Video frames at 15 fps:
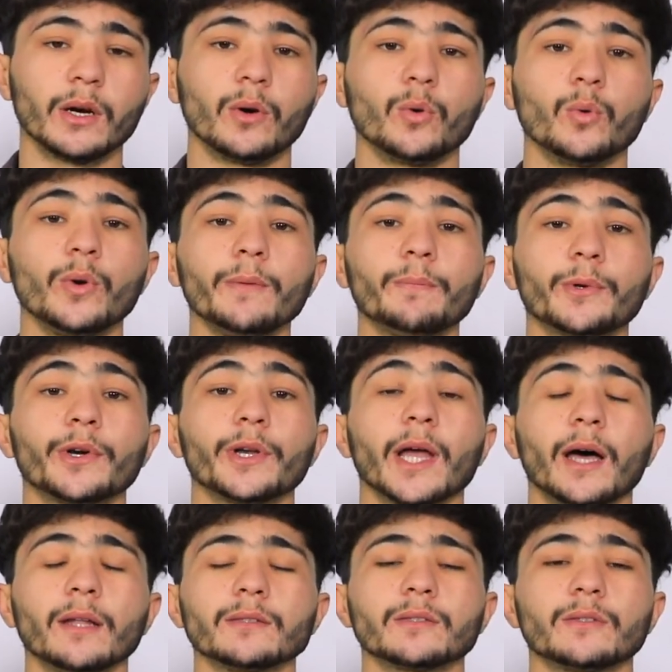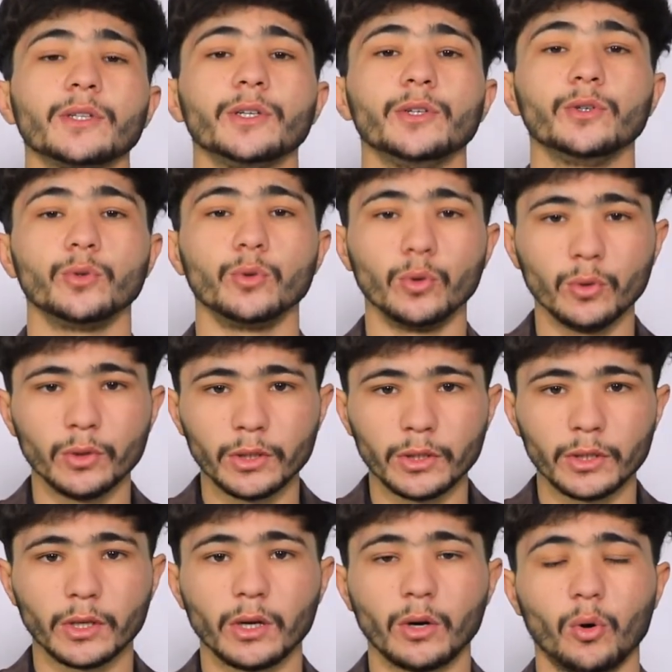we pronounce the
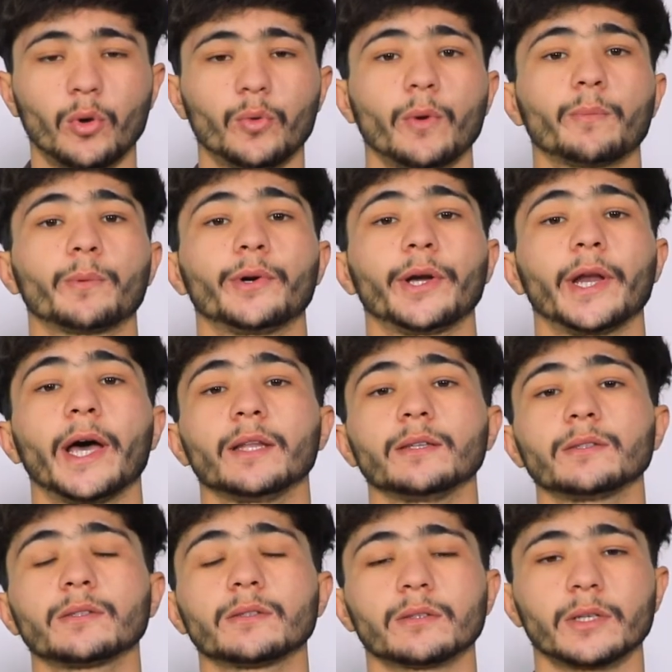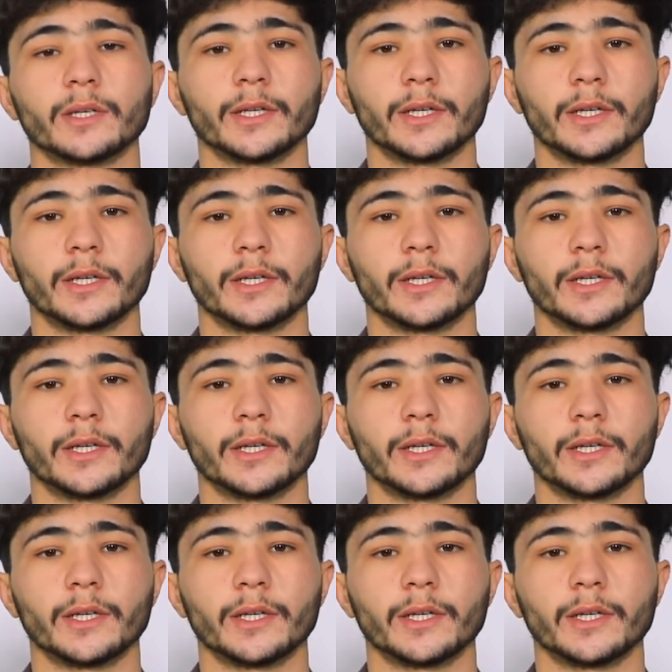noon or we pronounce